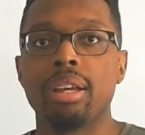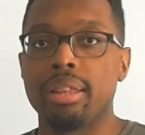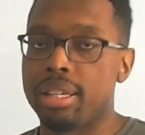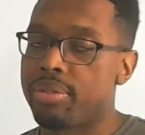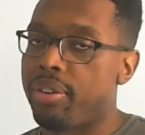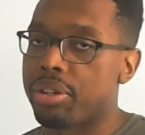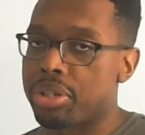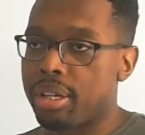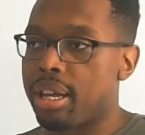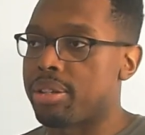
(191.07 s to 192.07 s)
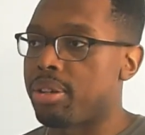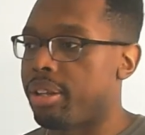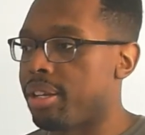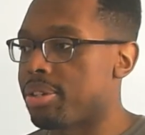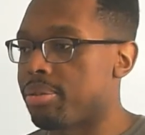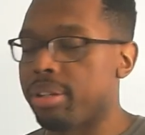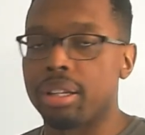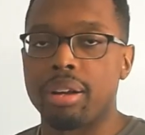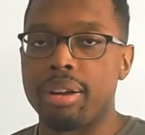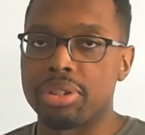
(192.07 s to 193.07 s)
this function has all the history. It
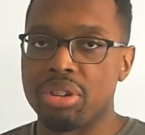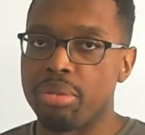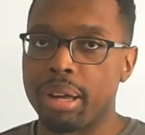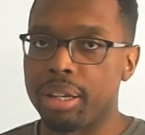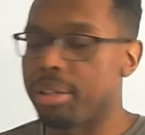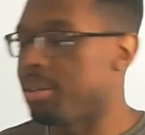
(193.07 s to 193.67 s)
costs no money to do